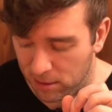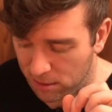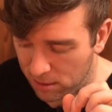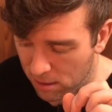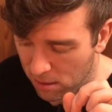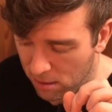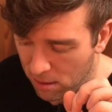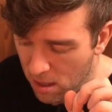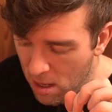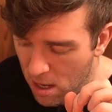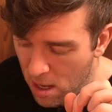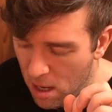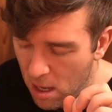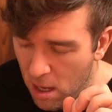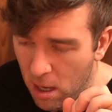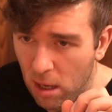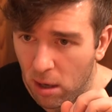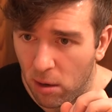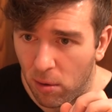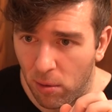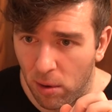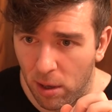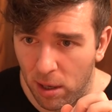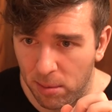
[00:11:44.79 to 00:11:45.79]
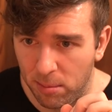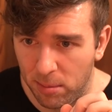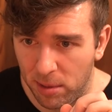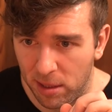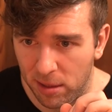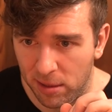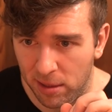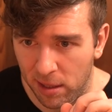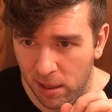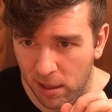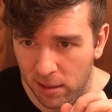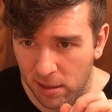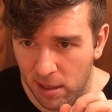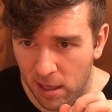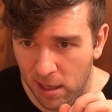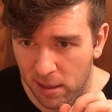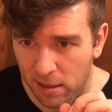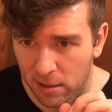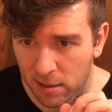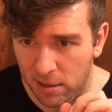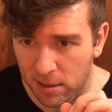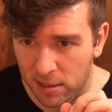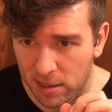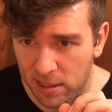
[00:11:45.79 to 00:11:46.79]
So
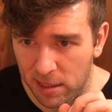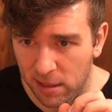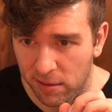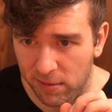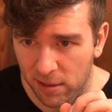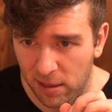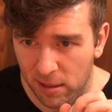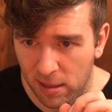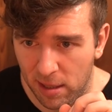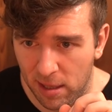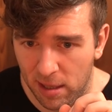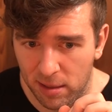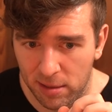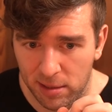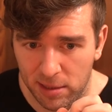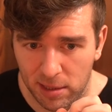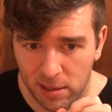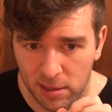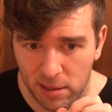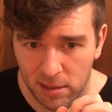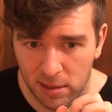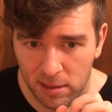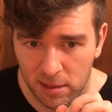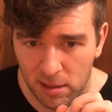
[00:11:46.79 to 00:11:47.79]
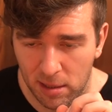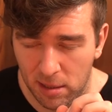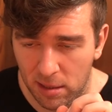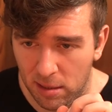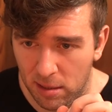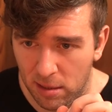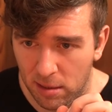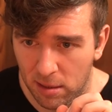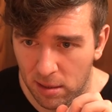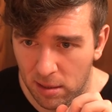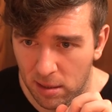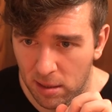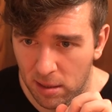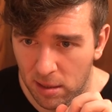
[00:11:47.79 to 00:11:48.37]
1,970,000